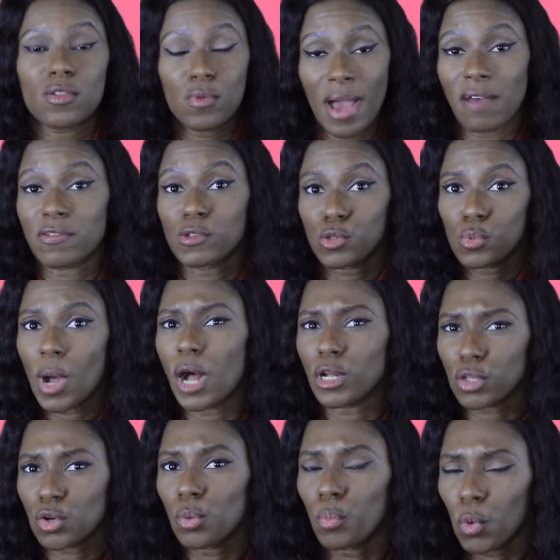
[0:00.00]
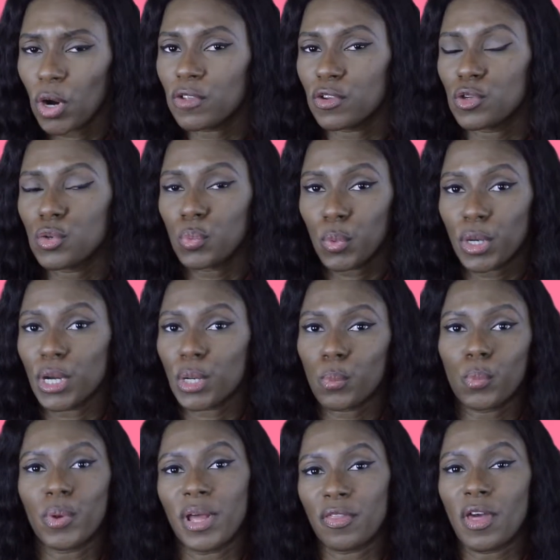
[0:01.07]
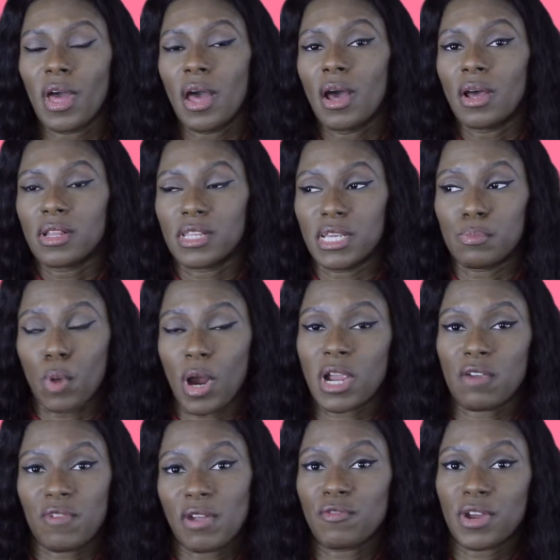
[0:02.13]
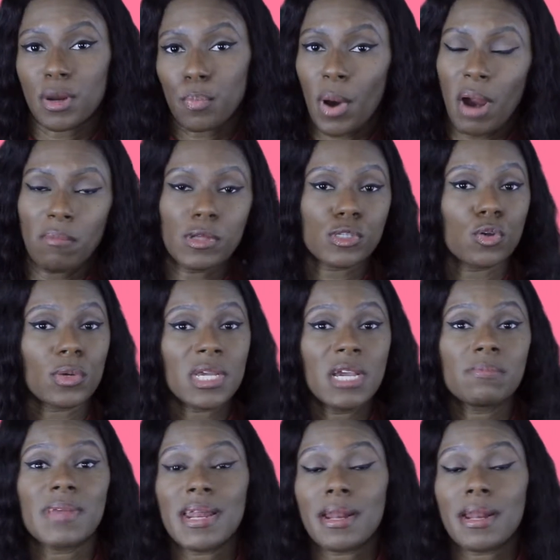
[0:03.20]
you have to do a little more than you would with the market rate rent apartment. So keep